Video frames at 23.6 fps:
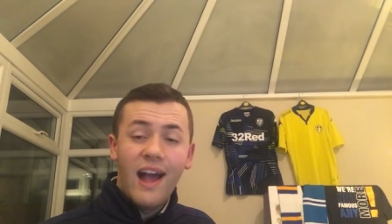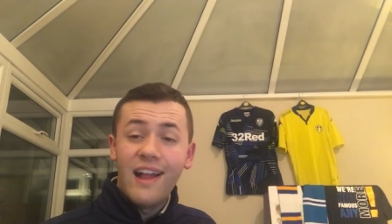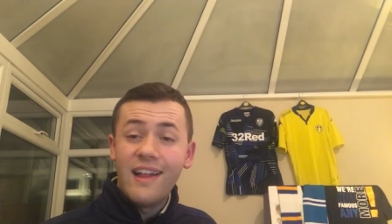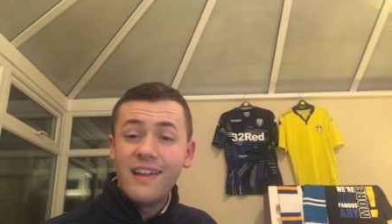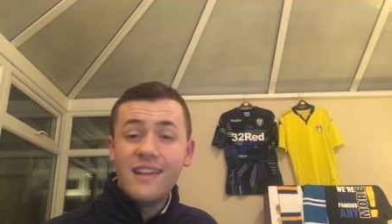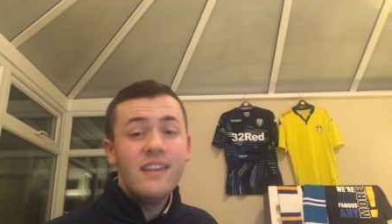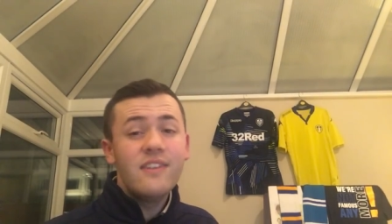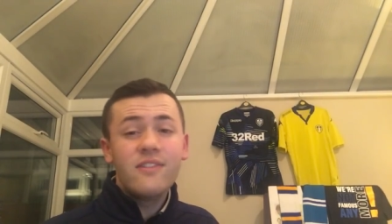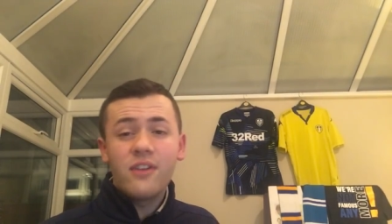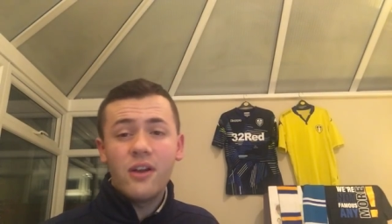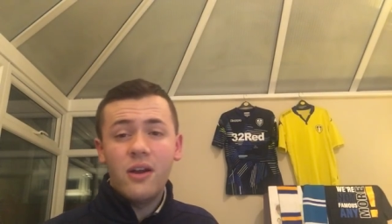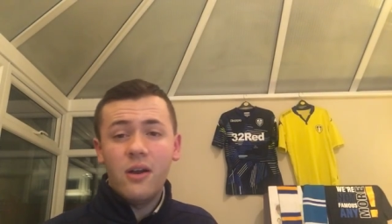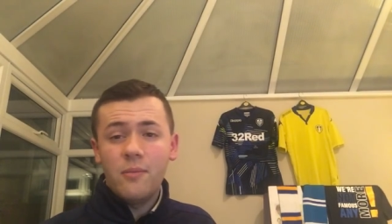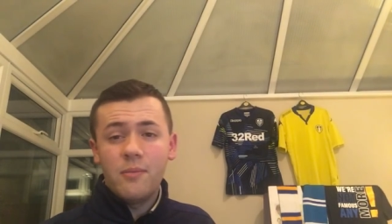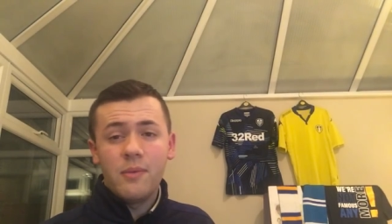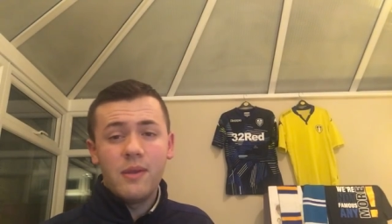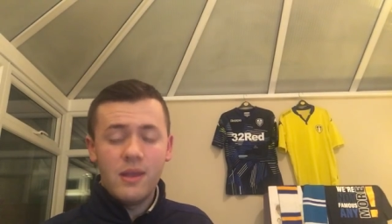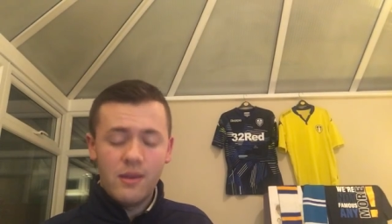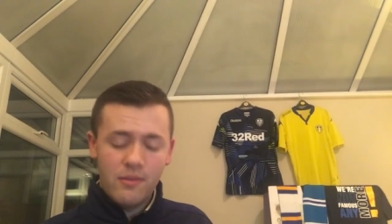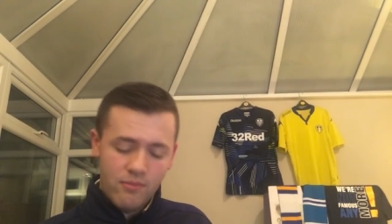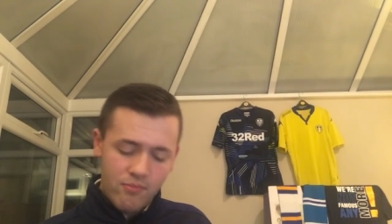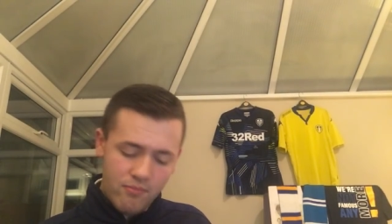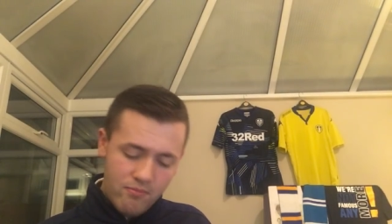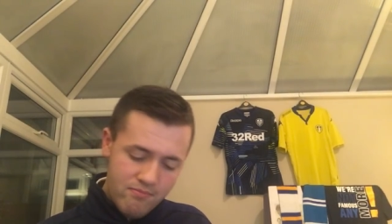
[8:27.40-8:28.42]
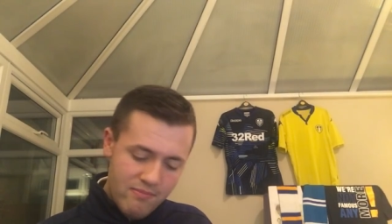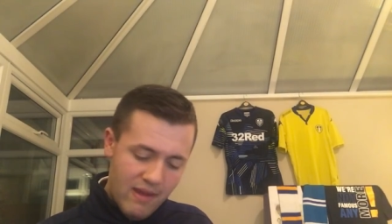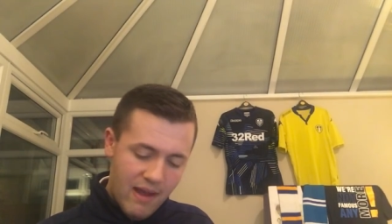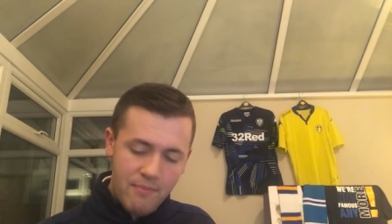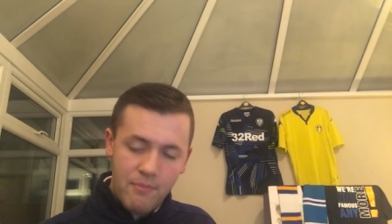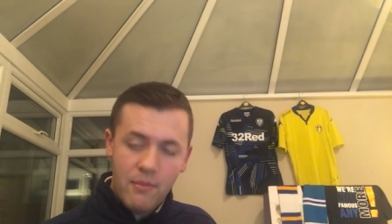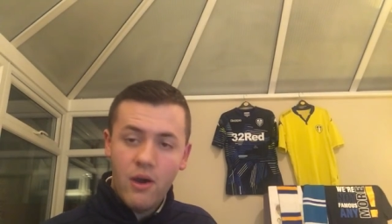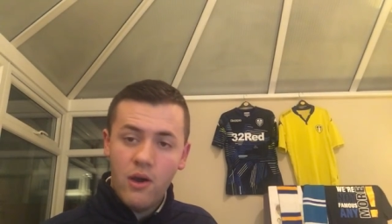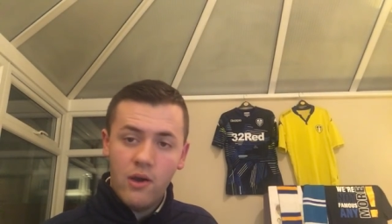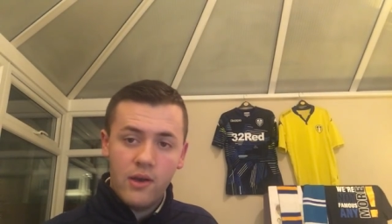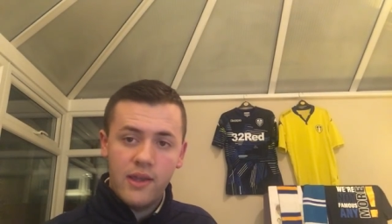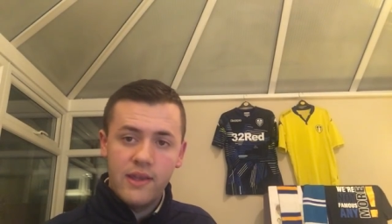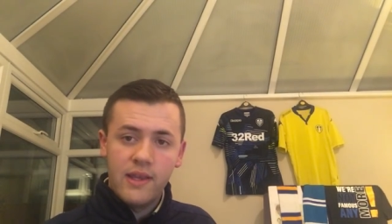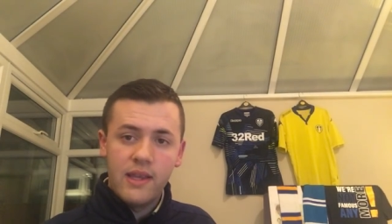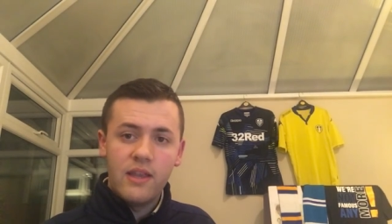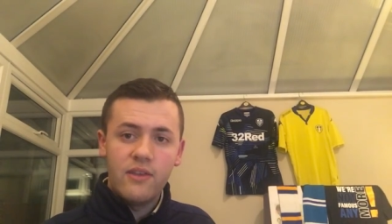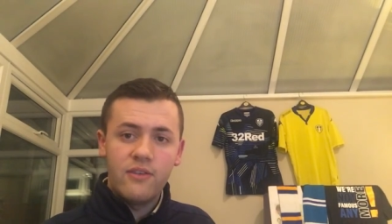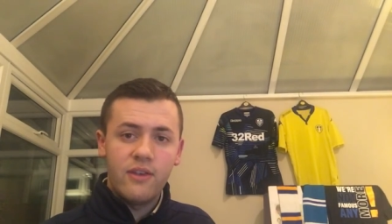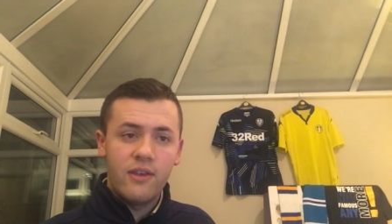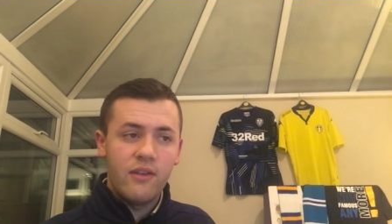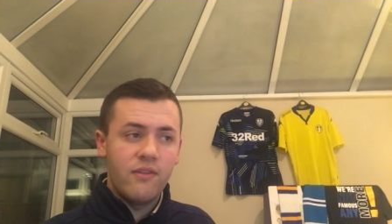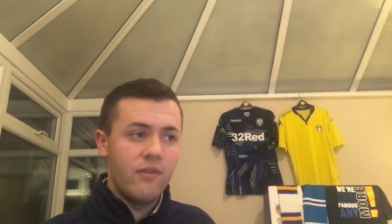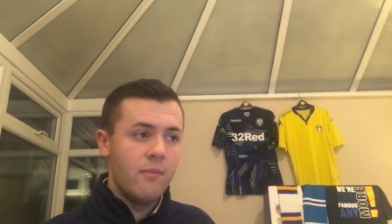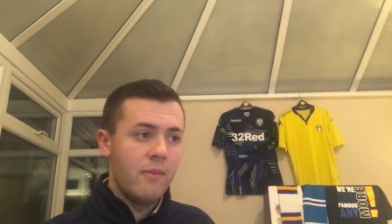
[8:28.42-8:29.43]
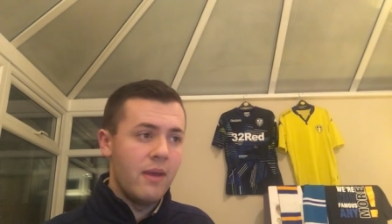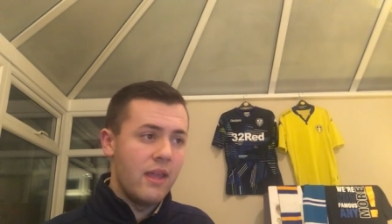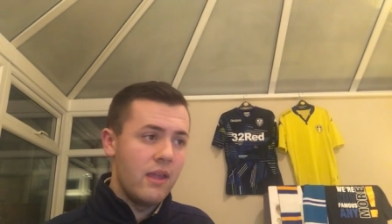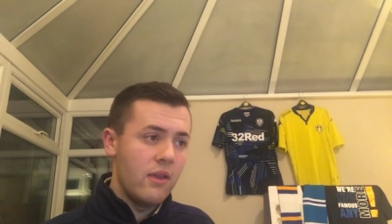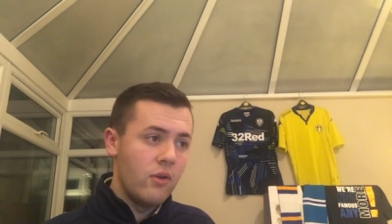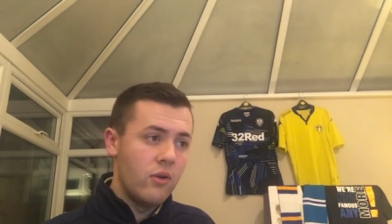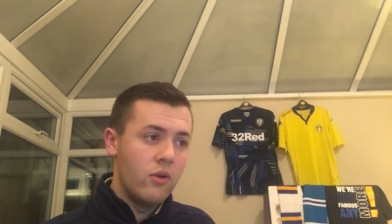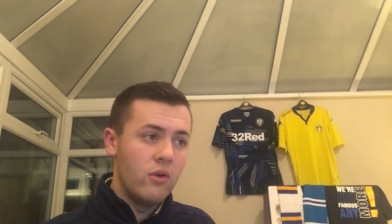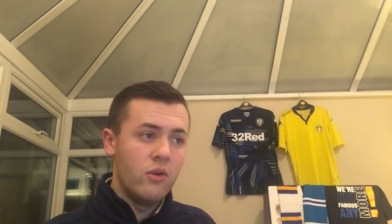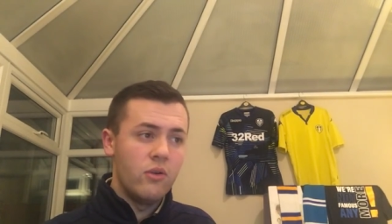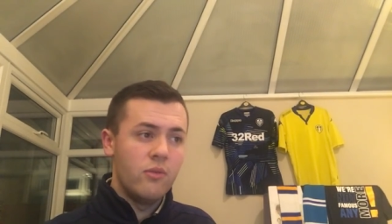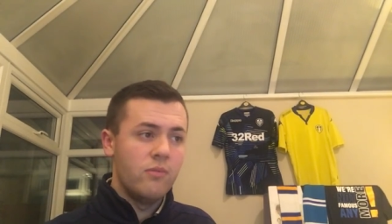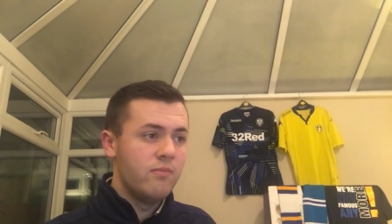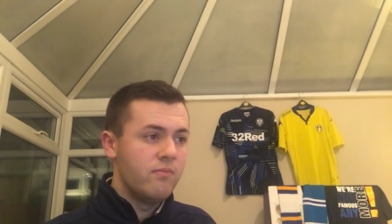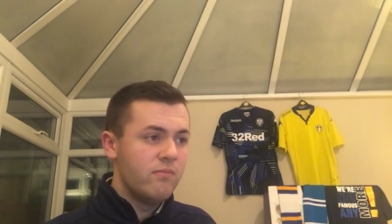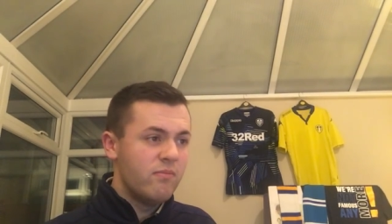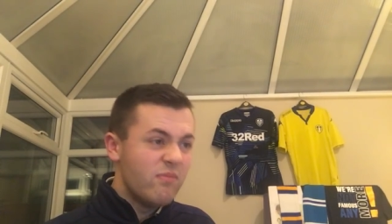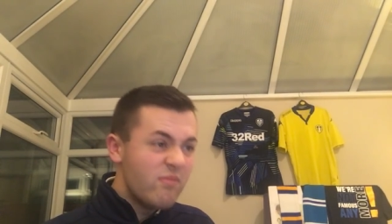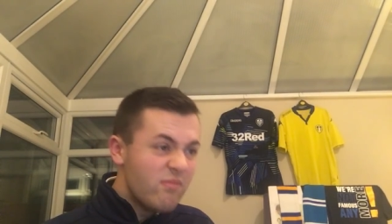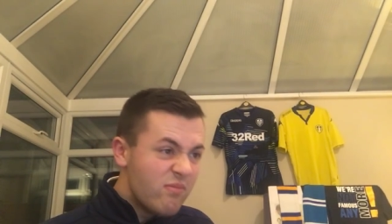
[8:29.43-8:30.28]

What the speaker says: and he's got to be man-marking Eze for me, or